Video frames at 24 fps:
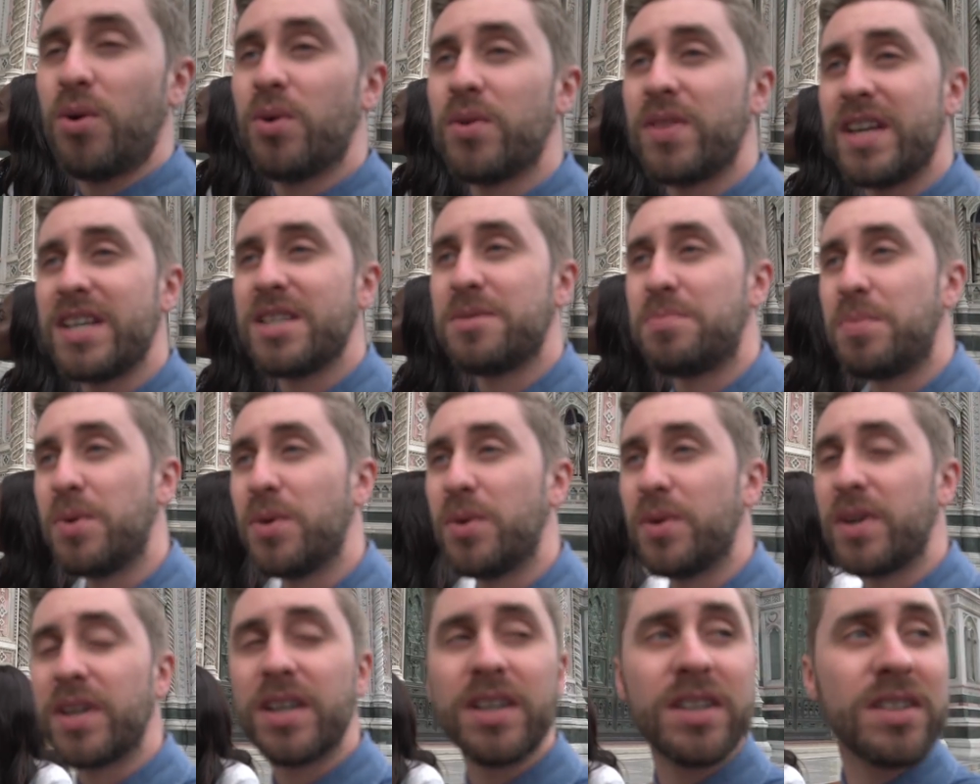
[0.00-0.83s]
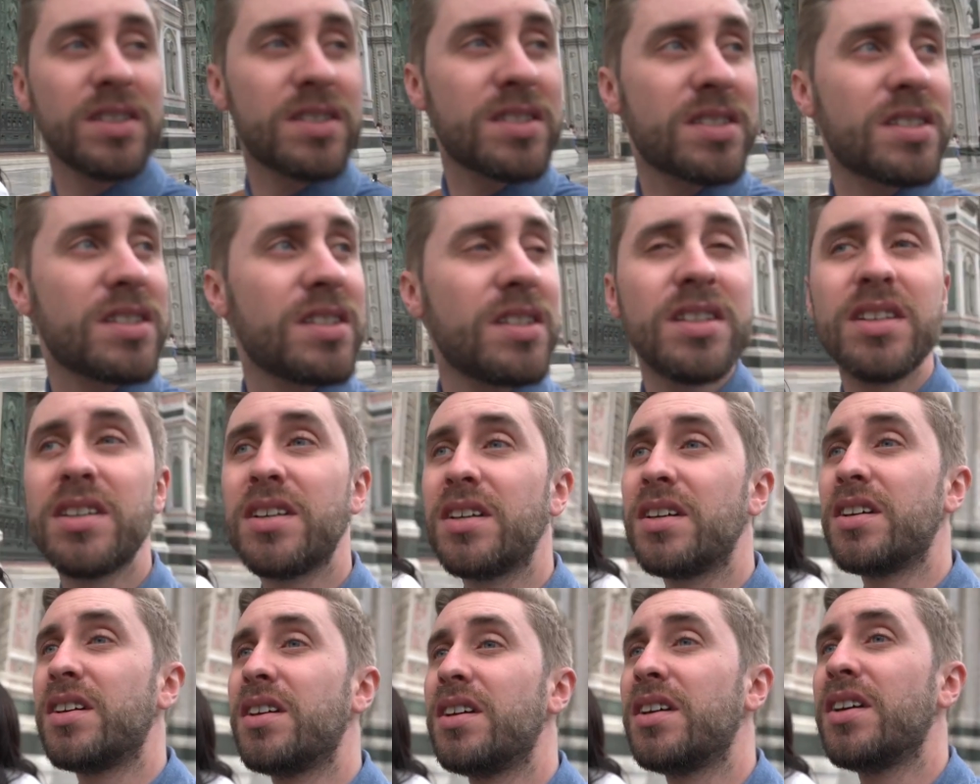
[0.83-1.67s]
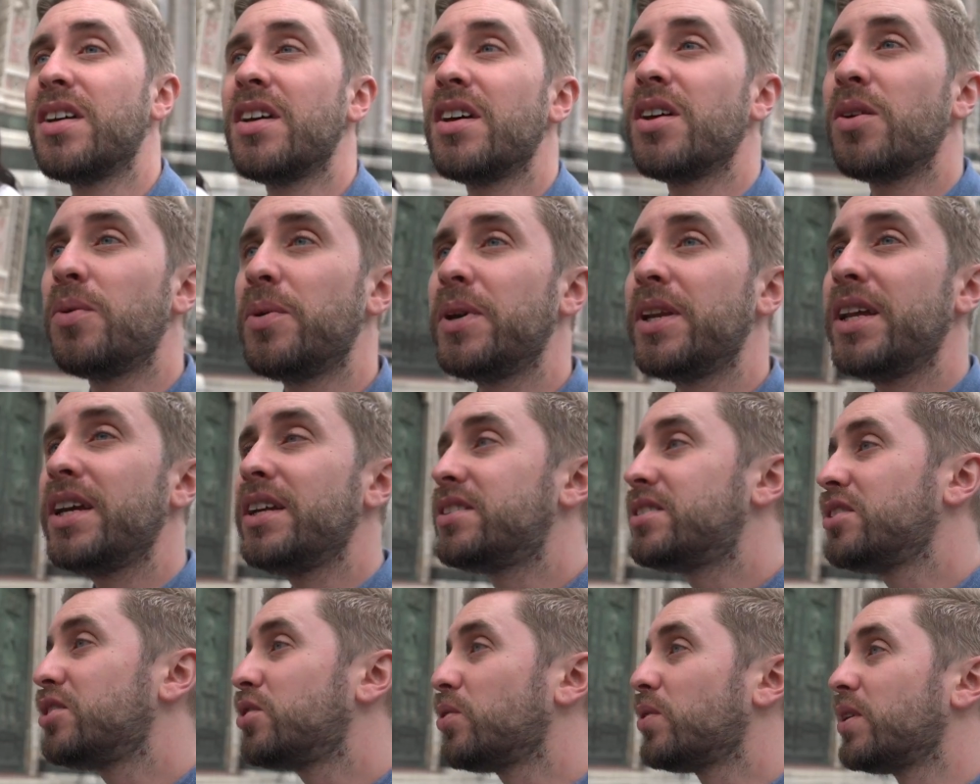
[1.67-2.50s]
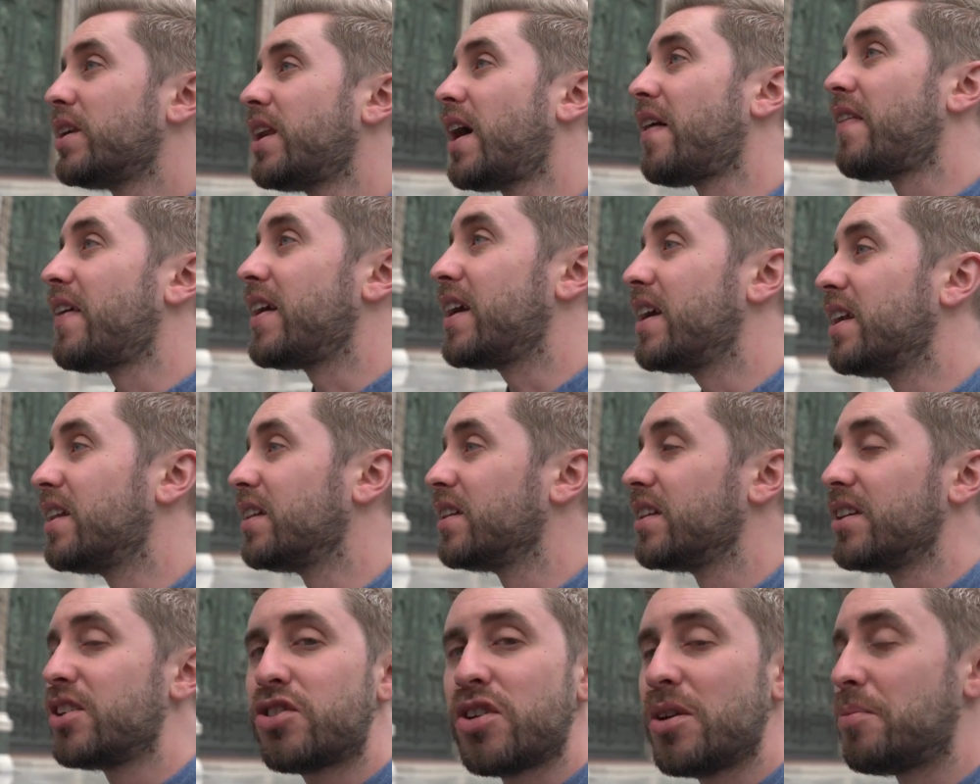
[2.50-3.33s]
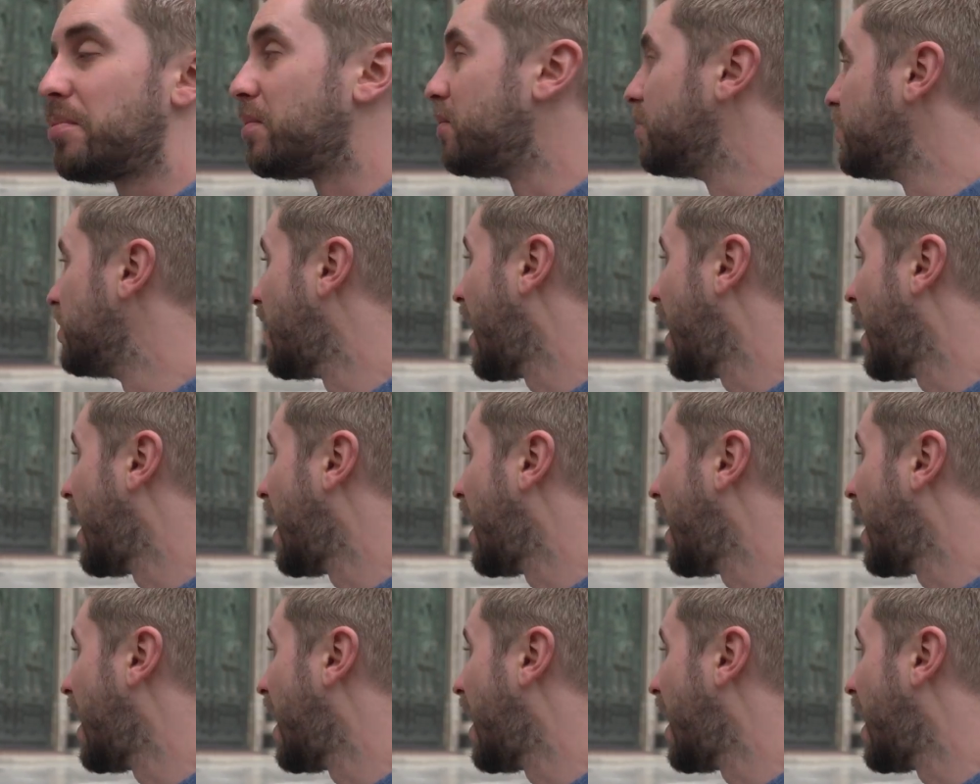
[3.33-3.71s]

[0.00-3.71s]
all these buildings. We need to do another Italy trip and